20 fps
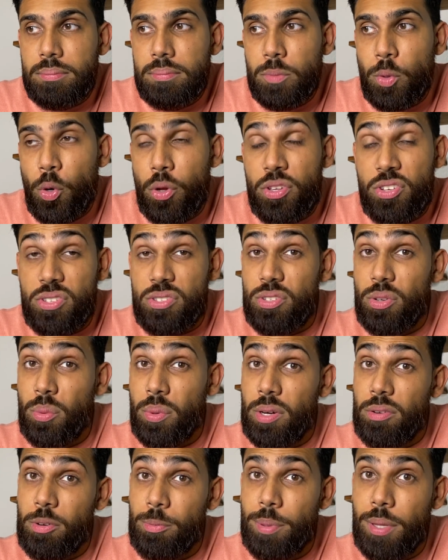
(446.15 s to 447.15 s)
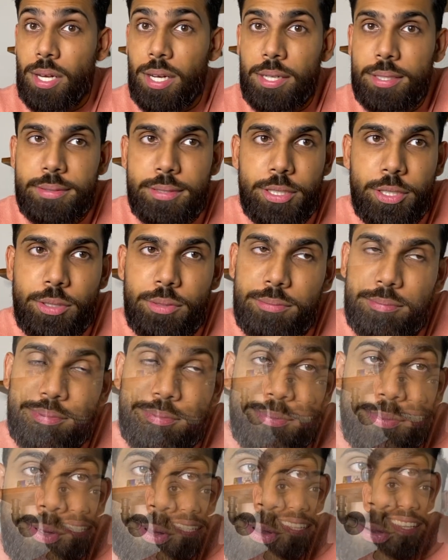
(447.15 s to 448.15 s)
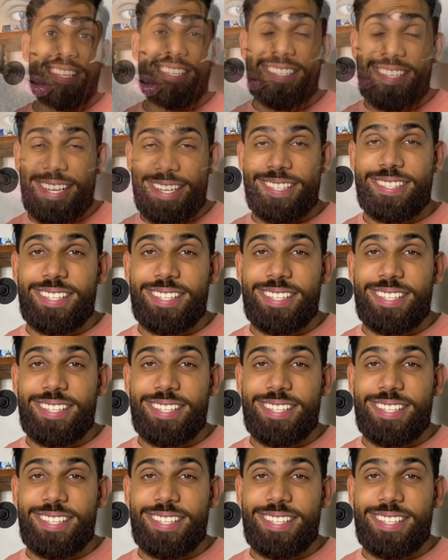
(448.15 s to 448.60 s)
or they just don't want to reply. So the 6th